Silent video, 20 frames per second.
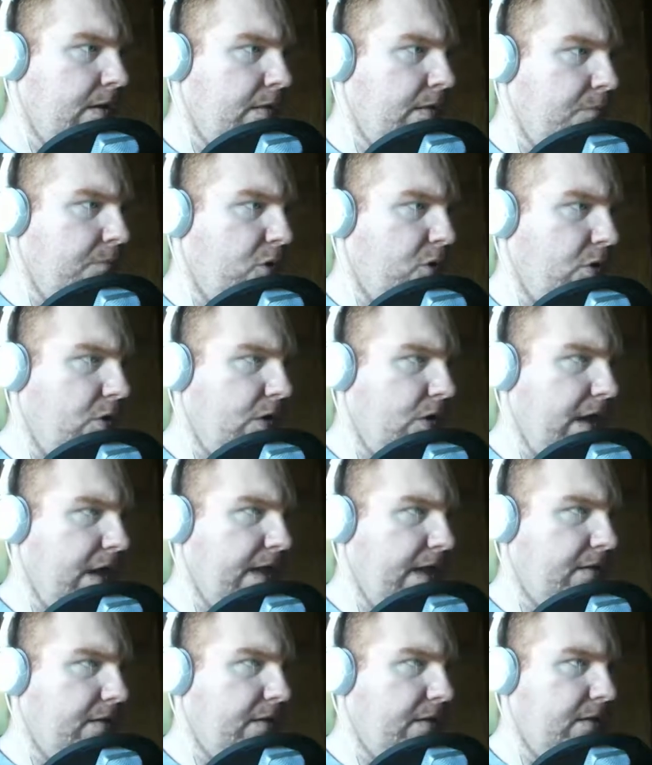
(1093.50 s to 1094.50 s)
More or
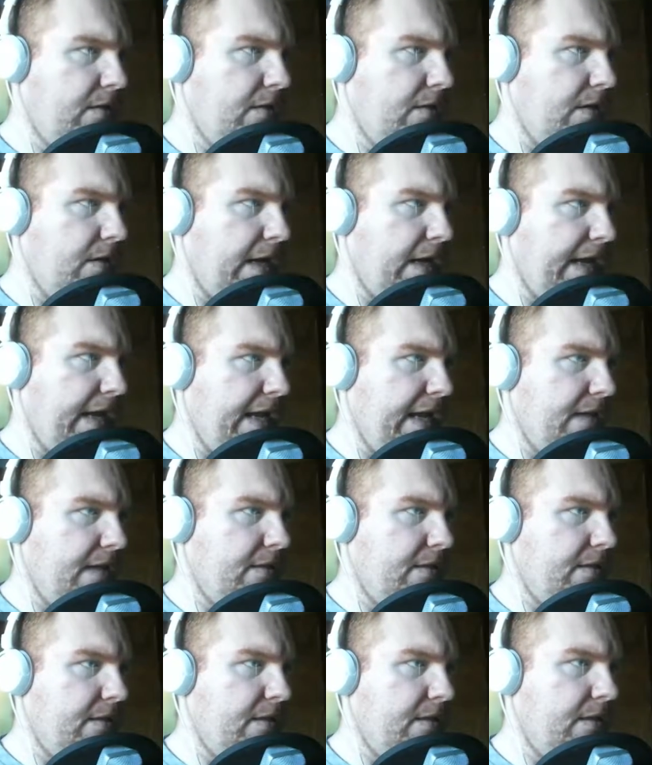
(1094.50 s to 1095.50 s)
less, I
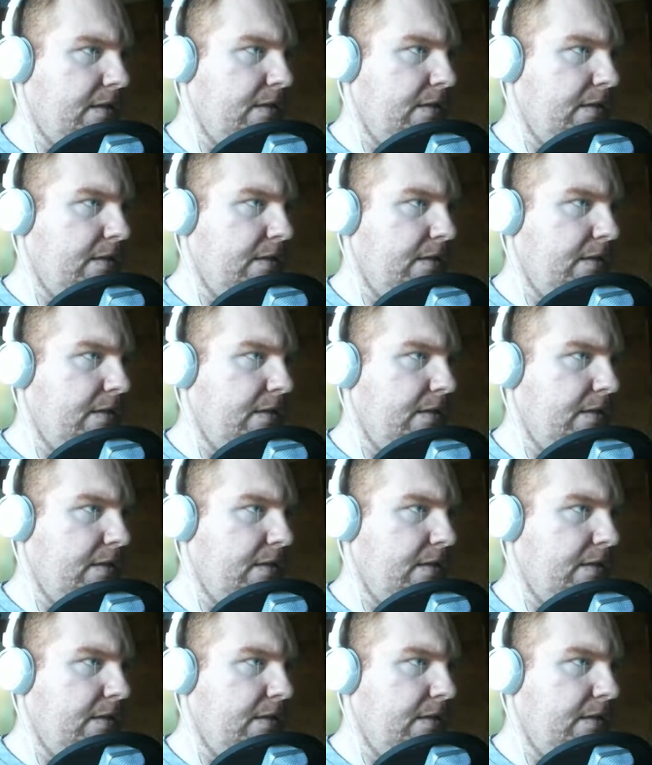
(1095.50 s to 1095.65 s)
guess.